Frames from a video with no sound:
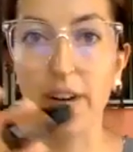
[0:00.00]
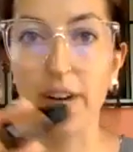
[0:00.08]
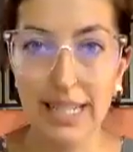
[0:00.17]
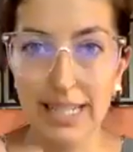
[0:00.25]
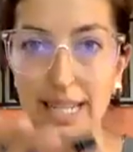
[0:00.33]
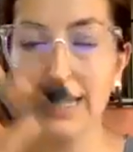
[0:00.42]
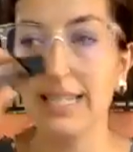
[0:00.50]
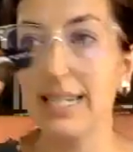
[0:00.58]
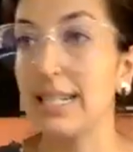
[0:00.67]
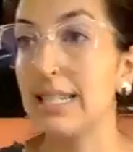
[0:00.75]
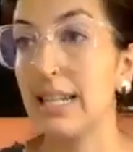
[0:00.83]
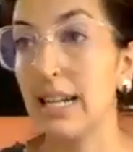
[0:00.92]
Frankincense
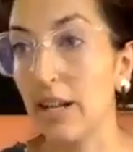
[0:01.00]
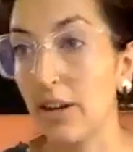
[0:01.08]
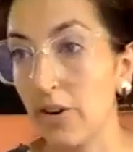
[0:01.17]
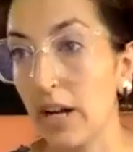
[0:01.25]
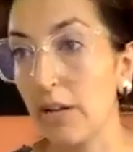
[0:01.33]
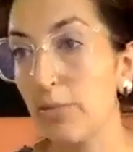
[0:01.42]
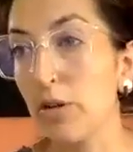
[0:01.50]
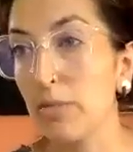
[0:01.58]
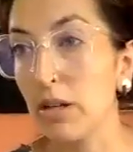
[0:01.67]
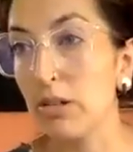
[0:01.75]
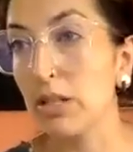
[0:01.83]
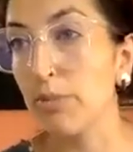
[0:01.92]
is an incredible
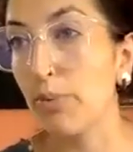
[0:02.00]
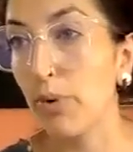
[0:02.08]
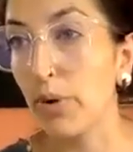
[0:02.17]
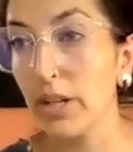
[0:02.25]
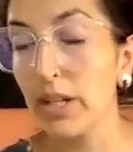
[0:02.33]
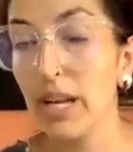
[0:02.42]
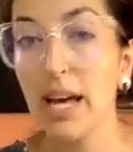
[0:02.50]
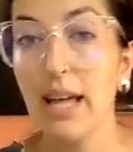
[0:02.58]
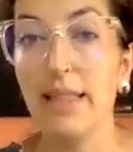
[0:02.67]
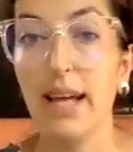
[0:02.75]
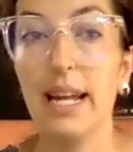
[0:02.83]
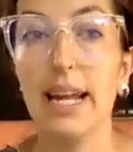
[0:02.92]
immune support
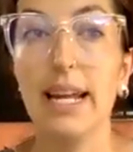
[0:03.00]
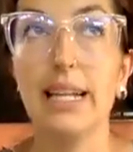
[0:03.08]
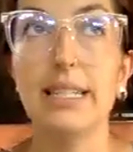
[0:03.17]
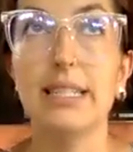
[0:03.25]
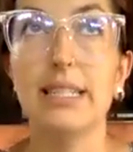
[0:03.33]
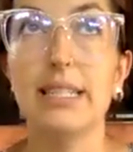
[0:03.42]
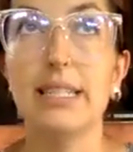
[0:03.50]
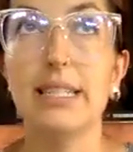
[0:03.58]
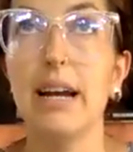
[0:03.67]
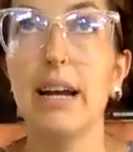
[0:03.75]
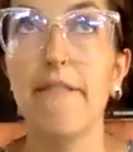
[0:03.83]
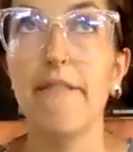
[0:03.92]
that is
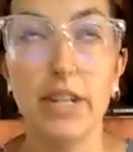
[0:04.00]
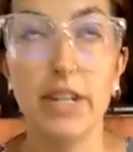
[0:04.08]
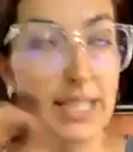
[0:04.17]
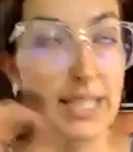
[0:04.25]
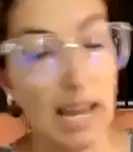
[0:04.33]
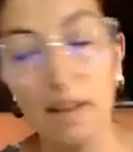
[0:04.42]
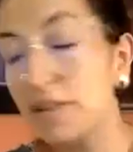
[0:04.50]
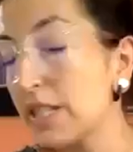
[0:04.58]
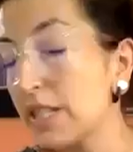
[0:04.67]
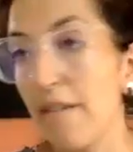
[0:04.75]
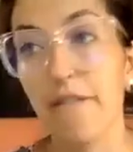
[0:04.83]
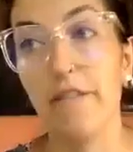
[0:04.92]

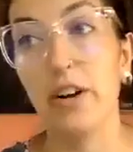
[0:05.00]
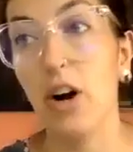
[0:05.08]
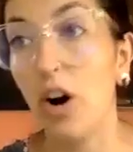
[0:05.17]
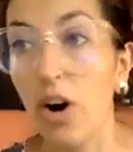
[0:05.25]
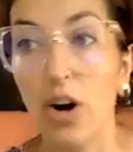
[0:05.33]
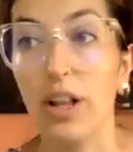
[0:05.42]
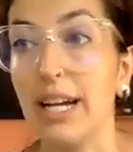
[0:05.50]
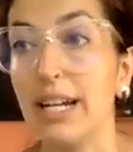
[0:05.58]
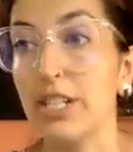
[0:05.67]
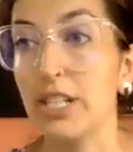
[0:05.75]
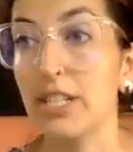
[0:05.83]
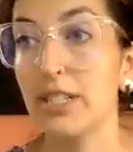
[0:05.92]
safe for all
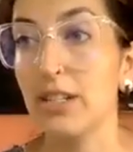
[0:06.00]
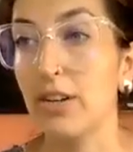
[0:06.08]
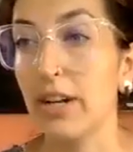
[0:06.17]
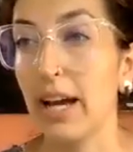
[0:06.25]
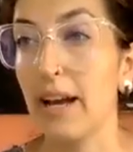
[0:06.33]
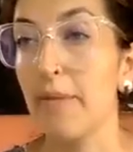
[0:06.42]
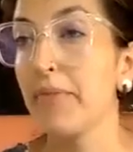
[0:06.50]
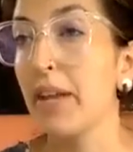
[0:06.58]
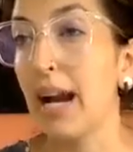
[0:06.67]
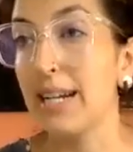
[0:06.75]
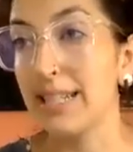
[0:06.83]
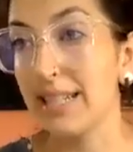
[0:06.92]
ages, okay?
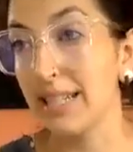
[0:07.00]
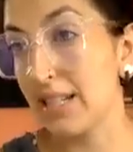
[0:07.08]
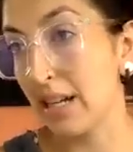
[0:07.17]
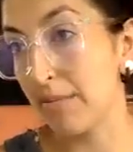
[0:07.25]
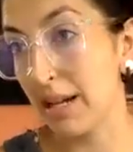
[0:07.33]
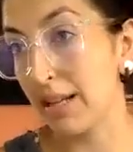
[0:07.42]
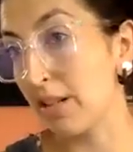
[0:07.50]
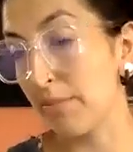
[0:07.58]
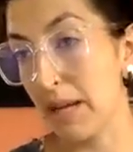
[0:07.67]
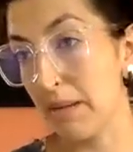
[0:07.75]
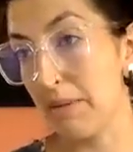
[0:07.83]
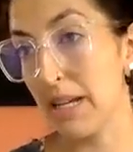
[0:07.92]
I did this on my
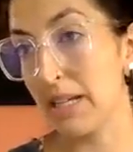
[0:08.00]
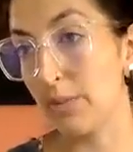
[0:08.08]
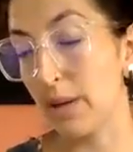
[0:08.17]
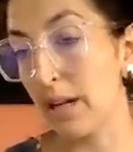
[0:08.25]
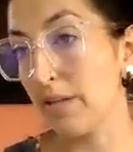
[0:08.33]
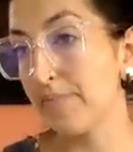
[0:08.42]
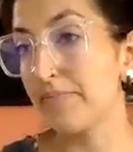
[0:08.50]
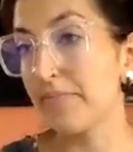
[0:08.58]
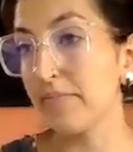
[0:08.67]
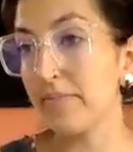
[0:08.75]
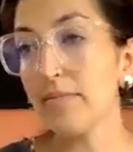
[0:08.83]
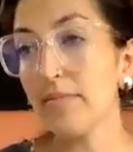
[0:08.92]
little baby as well.